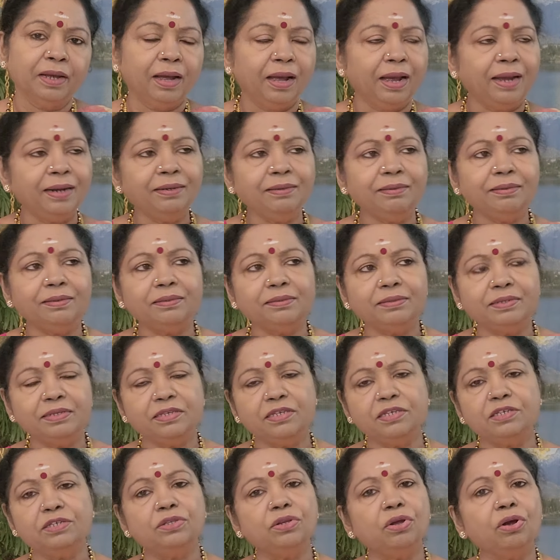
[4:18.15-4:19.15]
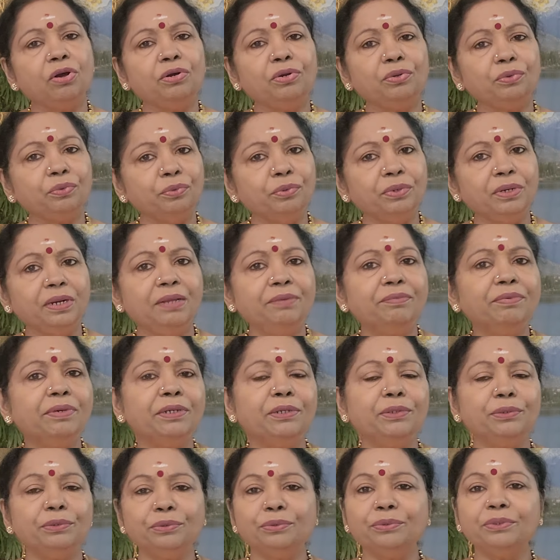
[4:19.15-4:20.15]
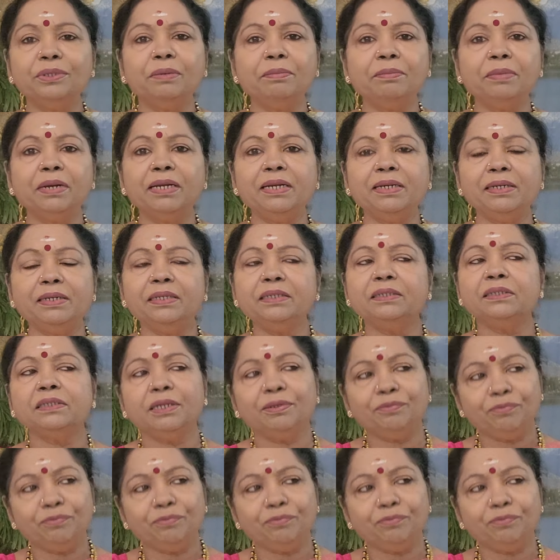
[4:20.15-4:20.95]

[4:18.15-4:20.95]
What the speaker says: And this is not only when you do the meditation.